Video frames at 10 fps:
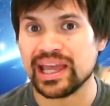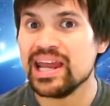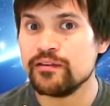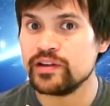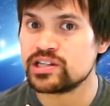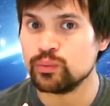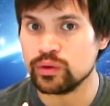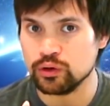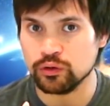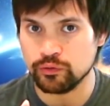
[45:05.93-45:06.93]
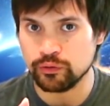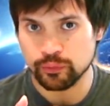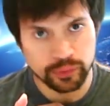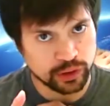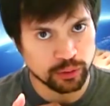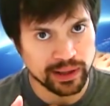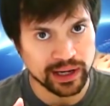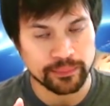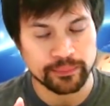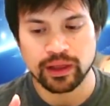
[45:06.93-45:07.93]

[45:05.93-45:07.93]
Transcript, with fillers: inefficient with your with your money.